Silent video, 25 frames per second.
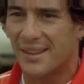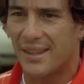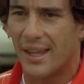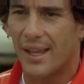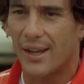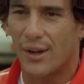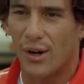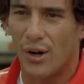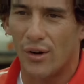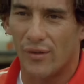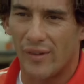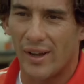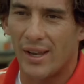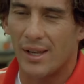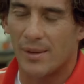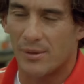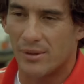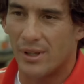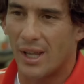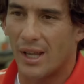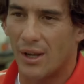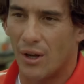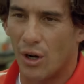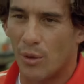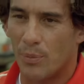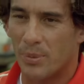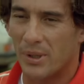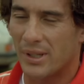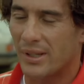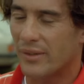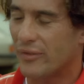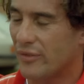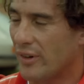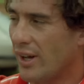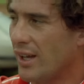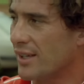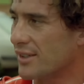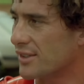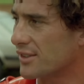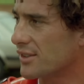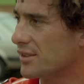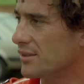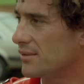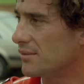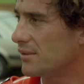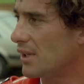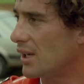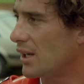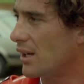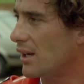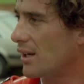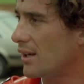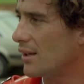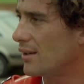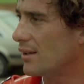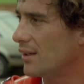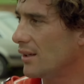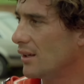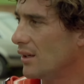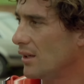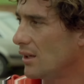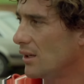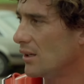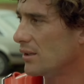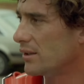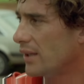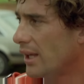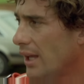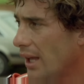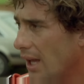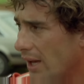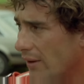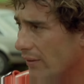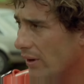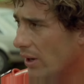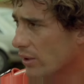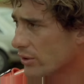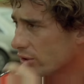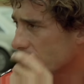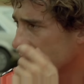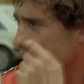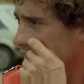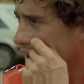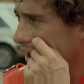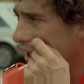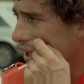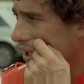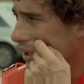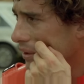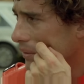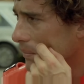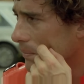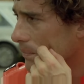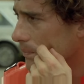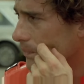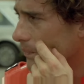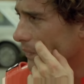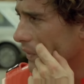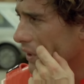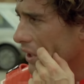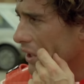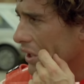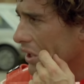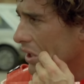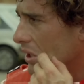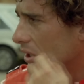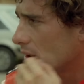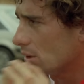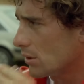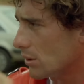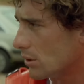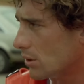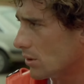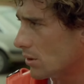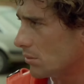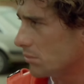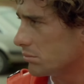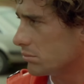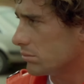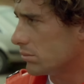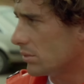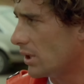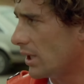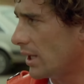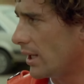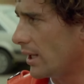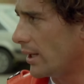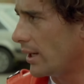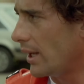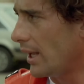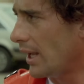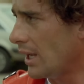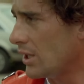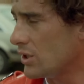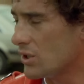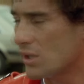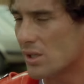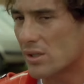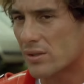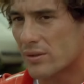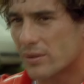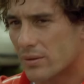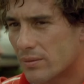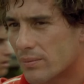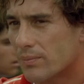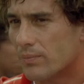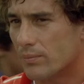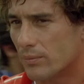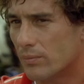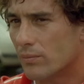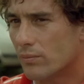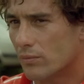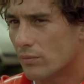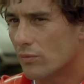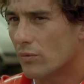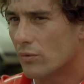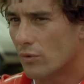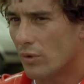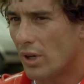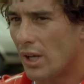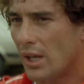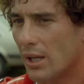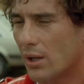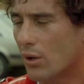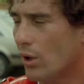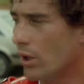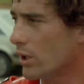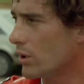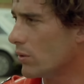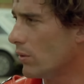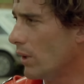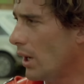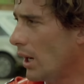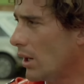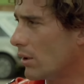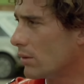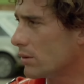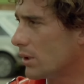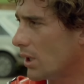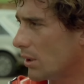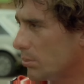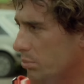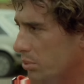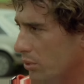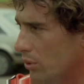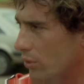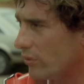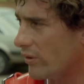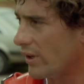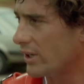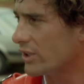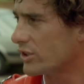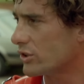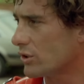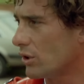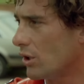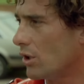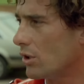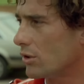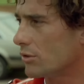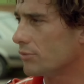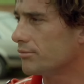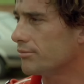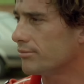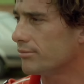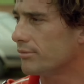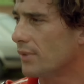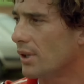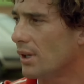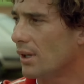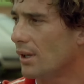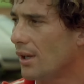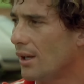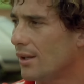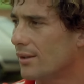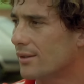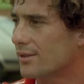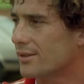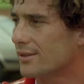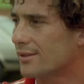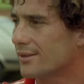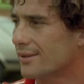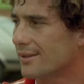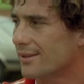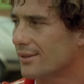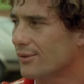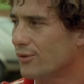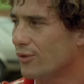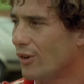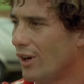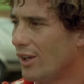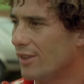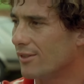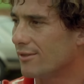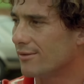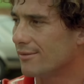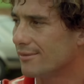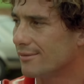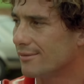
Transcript: They go very, they go pretty fast. Uh, they have also their their engines really going well. They pull very strong. That's fun.